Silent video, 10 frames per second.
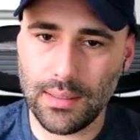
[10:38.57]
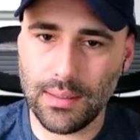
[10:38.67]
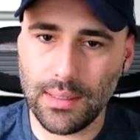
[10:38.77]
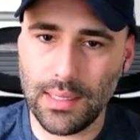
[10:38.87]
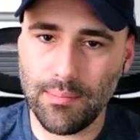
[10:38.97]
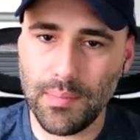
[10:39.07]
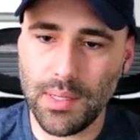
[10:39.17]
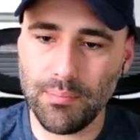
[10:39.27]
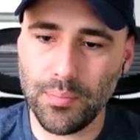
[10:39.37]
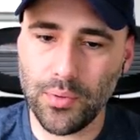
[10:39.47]
Let me
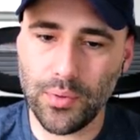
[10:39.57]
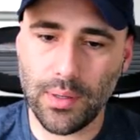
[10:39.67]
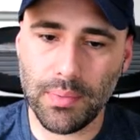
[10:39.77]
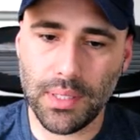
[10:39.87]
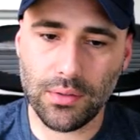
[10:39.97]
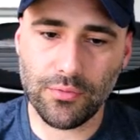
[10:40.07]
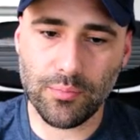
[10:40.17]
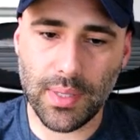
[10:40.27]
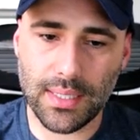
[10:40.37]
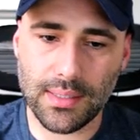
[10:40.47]
put a bit of
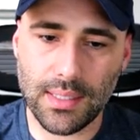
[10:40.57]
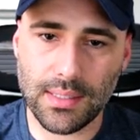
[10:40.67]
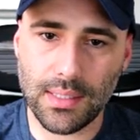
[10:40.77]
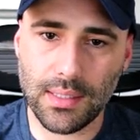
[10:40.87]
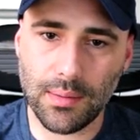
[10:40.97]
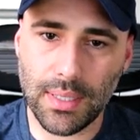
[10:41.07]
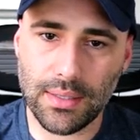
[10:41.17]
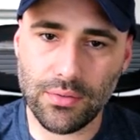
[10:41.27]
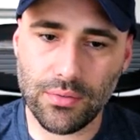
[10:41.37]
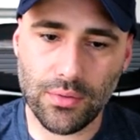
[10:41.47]
basics in the
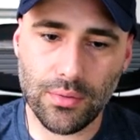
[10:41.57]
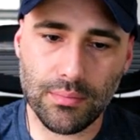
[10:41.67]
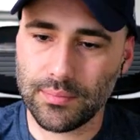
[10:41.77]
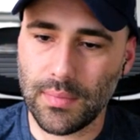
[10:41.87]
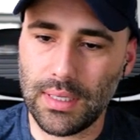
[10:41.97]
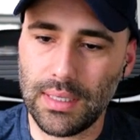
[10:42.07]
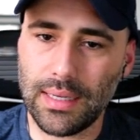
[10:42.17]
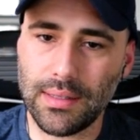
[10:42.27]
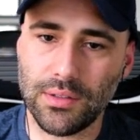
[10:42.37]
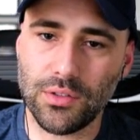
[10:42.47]
bathroom,
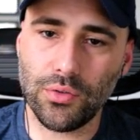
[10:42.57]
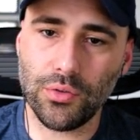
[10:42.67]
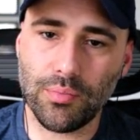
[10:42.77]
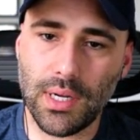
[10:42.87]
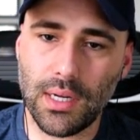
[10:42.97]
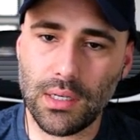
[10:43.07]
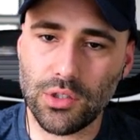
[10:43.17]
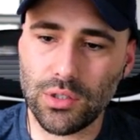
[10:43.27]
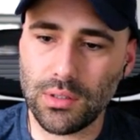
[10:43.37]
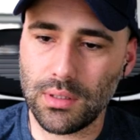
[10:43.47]
like the
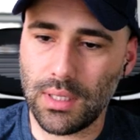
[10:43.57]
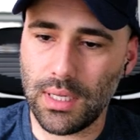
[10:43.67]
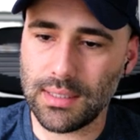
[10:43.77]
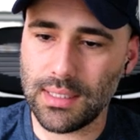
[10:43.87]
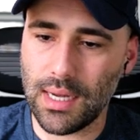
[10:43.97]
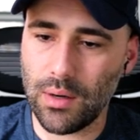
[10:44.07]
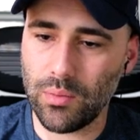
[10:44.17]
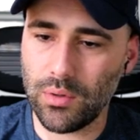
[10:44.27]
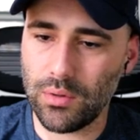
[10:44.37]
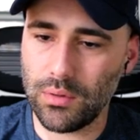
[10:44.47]
toothbrush, a
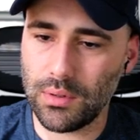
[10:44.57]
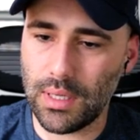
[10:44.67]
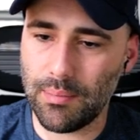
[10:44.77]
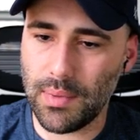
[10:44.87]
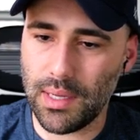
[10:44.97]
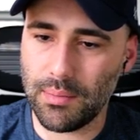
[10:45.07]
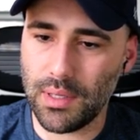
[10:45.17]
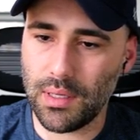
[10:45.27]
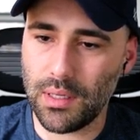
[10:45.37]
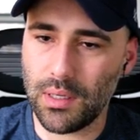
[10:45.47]
towel, and
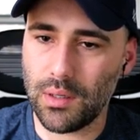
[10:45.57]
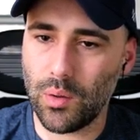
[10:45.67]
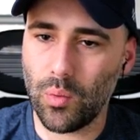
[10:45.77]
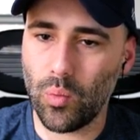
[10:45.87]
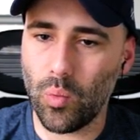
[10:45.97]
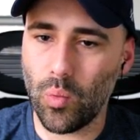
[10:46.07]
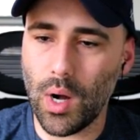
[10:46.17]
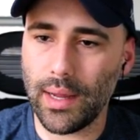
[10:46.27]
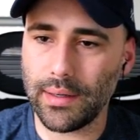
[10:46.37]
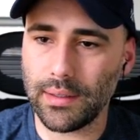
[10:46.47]
maybe
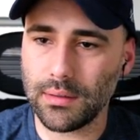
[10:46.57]
one